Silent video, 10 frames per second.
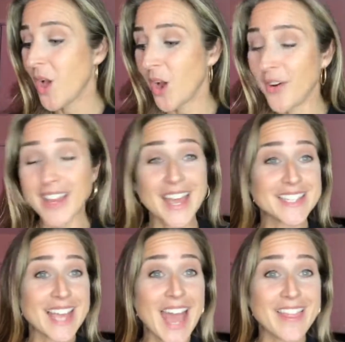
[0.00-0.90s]
All right
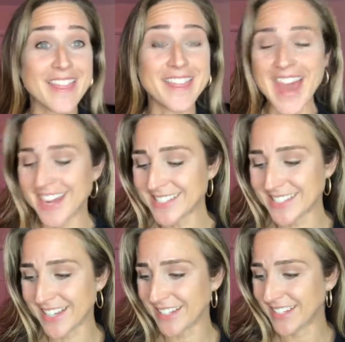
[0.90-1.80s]
guys, that is
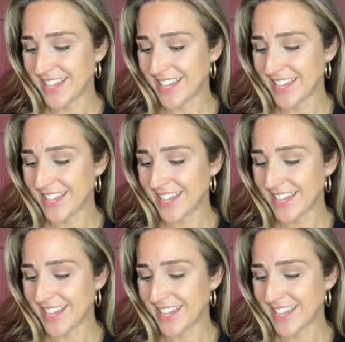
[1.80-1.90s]
it.